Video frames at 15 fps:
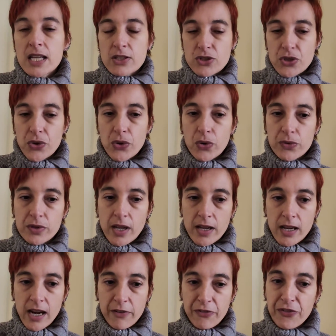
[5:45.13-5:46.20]
so
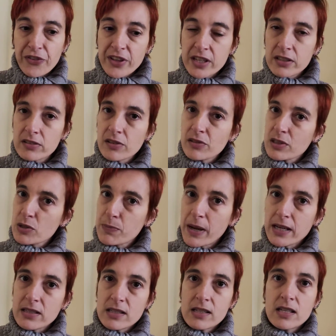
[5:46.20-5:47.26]
they are feared and
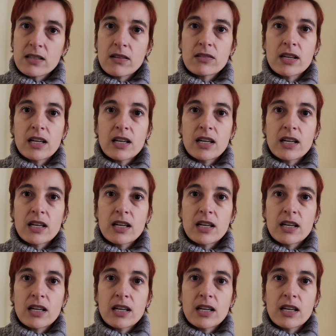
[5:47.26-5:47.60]
respected.